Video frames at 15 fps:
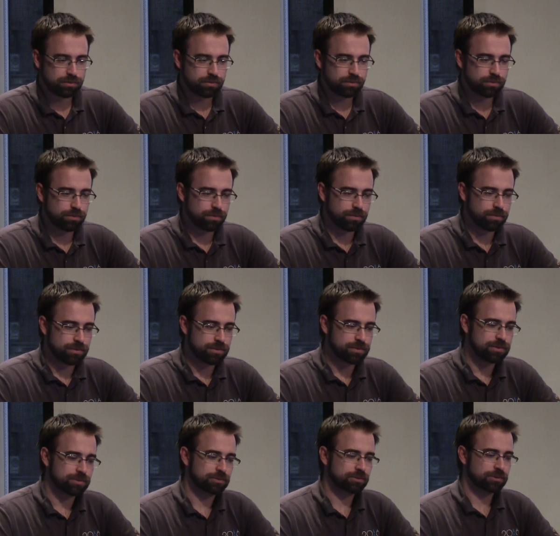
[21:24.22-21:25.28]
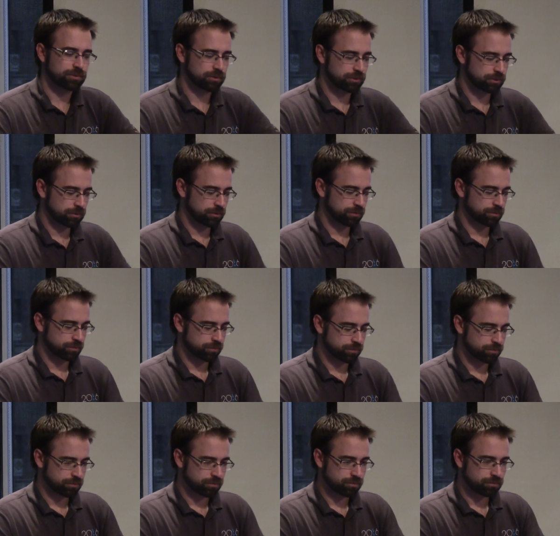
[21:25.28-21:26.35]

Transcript: [no speech]